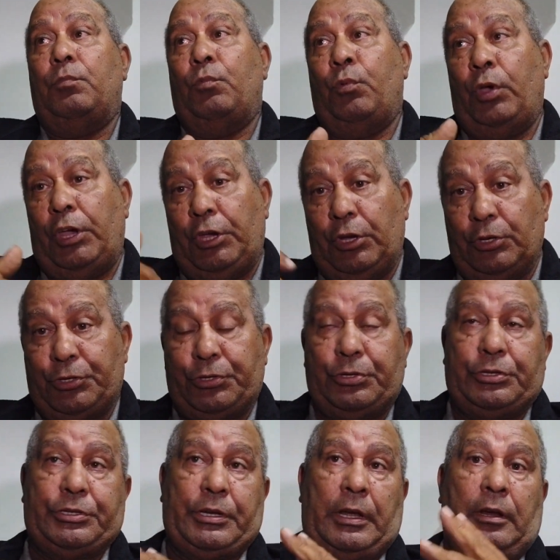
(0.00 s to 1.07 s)
We used
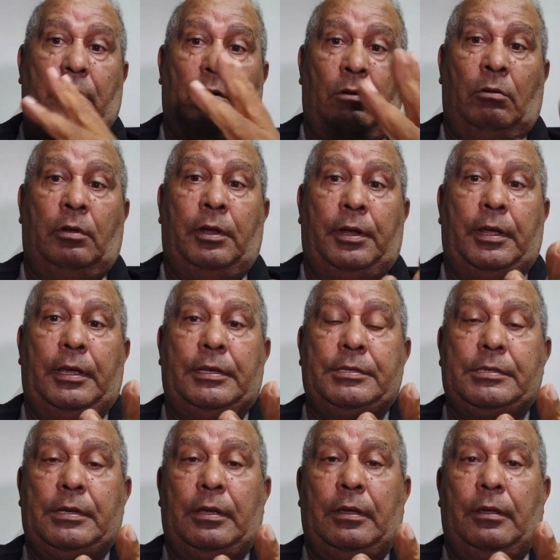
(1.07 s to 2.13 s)
to say in the olden
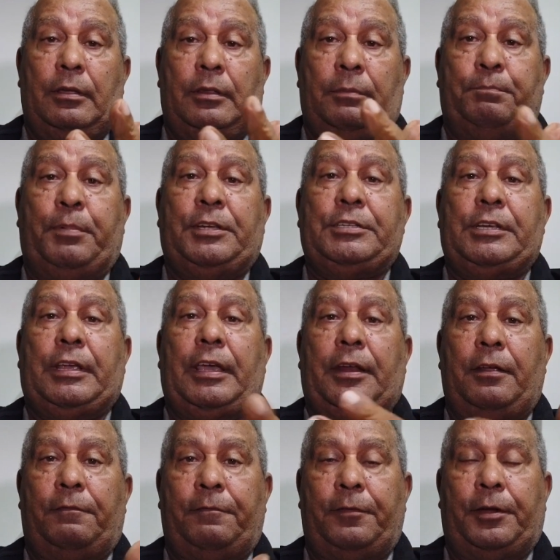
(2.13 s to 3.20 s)
days the pigeon
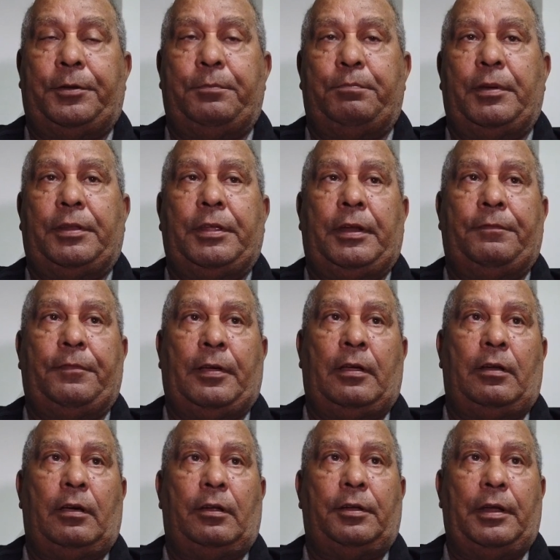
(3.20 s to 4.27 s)
get a fit, but they
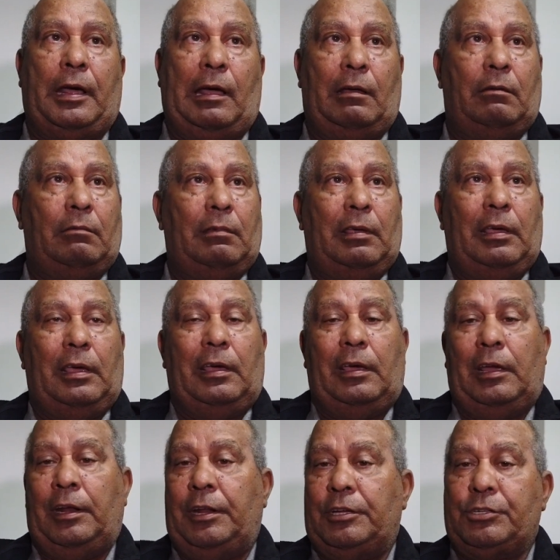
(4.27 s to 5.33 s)
found out now
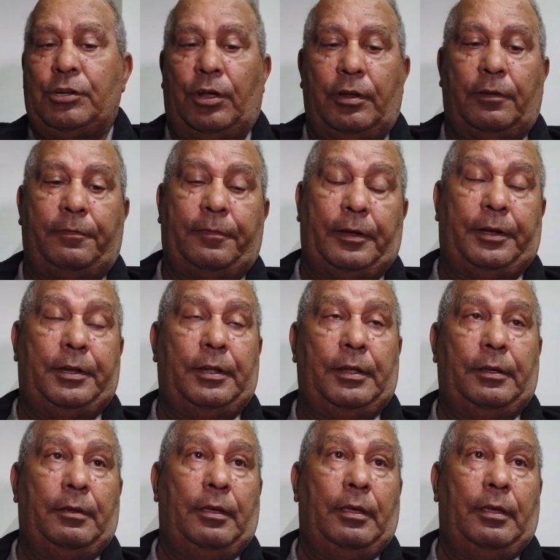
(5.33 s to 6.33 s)
it is not a fit.